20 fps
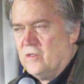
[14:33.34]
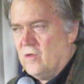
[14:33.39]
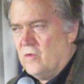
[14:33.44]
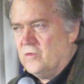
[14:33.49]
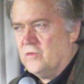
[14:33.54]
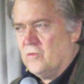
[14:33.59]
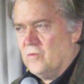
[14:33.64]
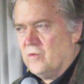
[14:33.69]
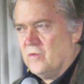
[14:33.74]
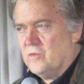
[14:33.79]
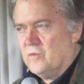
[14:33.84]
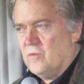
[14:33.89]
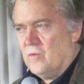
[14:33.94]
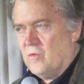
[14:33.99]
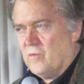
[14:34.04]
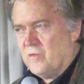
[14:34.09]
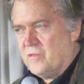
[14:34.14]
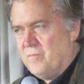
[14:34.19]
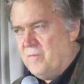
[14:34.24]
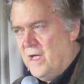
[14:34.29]
You go door to
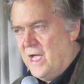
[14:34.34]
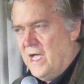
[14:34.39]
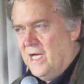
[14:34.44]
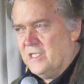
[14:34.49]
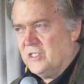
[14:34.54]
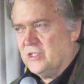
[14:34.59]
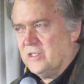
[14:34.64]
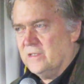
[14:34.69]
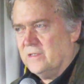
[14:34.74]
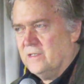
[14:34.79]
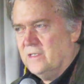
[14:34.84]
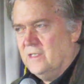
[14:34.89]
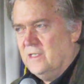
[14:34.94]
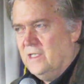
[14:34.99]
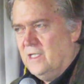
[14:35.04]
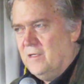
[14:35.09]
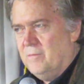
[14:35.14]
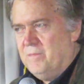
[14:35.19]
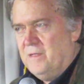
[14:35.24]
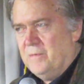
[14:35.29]
door with passion,
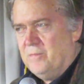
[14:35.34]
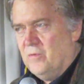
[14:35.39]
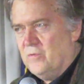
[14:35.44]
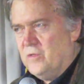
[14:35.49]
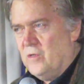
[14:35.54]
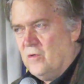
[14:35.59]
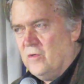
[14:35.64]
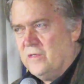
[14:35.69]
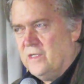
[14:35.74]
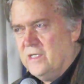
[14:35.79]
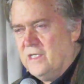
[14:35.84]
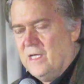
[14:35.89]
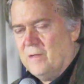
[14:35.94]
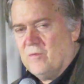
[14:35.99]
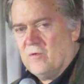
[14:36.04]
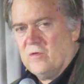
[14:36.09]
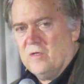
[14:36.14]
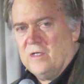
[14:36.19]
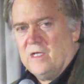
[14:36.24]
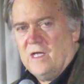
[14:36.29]
and people know in the
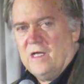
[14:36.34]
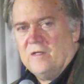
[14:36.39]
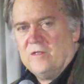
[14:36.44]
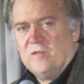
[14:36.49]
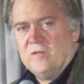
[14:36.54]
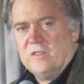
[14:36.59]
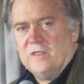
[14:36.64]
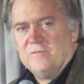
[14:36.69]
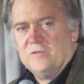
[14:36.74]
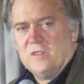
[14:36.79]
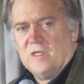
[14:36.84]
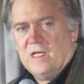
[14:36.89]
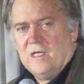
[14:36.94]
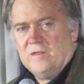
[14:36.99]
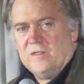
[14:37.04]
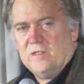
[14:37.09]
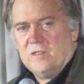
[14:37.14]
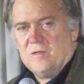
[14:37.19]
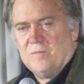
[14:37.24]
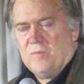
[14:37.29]
neighborhood how you
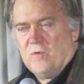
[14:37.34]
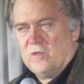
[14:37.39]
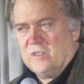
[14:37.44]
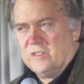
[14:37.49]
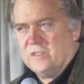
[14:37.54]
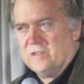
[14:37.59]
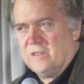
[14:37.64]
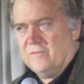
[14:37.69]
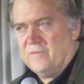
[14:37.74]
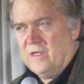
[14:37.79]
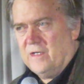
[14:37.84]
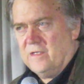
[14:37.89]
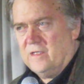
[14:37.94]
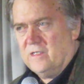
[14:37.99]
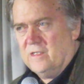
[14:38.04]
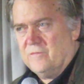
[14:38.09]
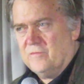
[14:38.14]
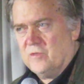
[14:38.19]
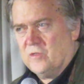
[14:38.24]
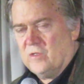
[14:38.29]
comport yourself, how
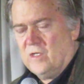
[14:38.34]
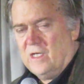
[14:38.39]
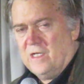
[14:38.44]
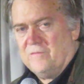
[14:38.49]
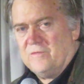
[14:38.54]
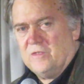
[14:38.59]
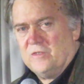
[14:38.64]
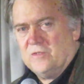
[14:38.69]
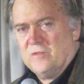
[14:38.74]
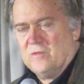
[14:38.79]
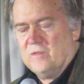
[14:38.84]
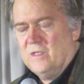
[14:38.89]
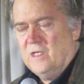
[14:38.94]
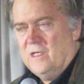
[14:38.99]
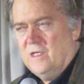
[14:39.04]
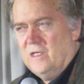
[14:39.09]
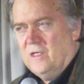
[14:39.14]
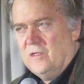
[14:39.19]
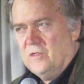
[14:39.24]
you live your life. That